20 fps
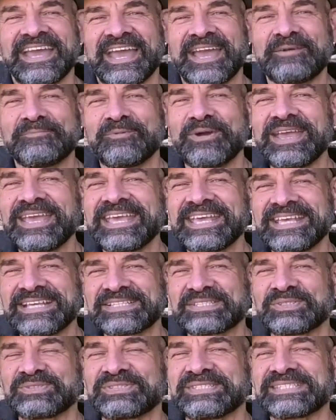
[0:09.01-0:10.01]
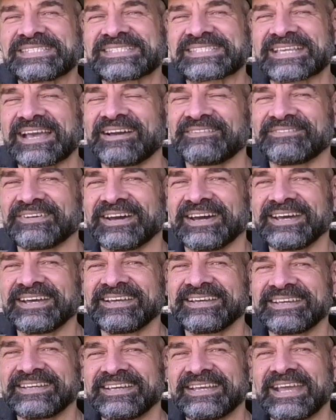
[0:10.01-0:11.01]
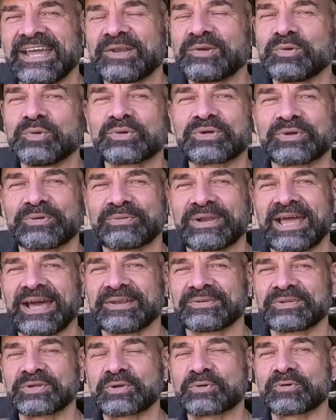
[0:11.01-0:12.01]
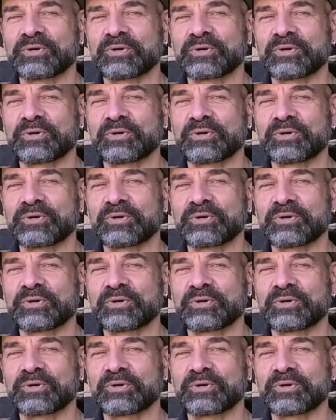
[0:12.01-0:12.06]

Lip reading: and we're here to discover and look around